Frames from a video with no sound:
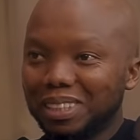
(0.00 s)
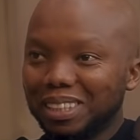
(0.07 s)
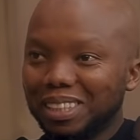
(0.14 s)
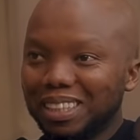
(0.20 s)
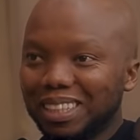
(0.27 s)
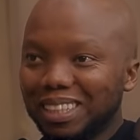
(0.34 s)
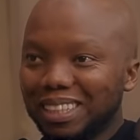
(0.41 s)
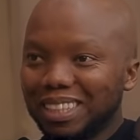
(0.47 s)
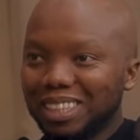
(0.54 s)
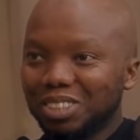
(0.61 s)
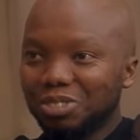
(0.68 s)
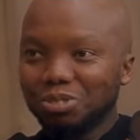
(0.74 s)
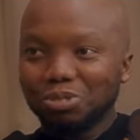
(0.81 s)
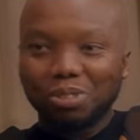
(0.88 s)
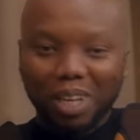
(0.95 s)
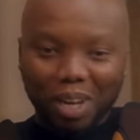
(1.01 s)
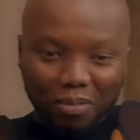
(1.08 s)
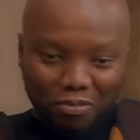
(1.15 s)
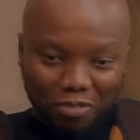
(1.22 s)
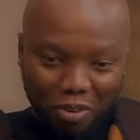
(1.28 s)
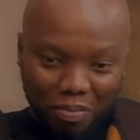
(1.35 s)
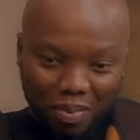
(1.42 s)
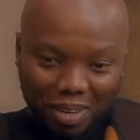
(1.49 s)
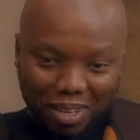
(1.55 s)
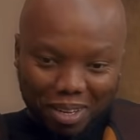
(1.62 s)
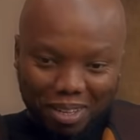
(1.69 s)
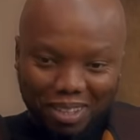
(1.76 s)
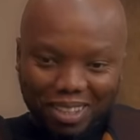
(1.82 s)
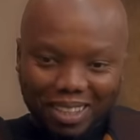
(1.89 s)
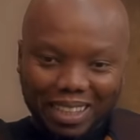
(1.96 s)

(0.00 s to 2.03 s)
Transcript: Yes, sir. You come from a